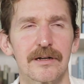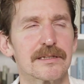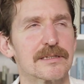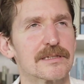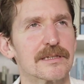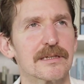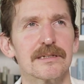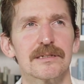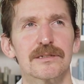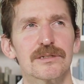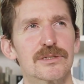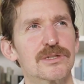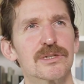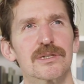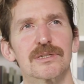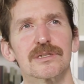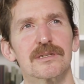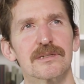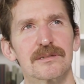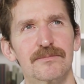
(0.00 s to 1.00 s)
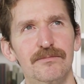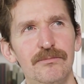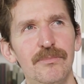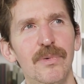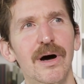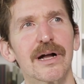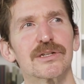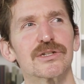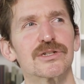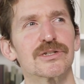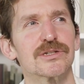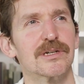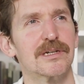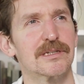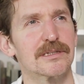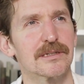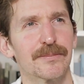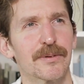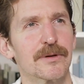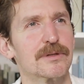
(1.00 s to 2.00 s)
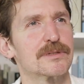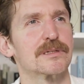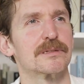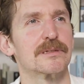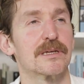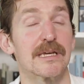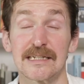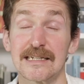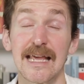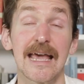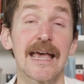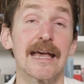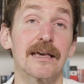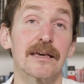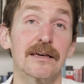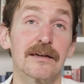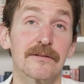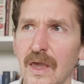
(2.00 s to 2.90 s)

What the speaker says: It's just as much as a person can take.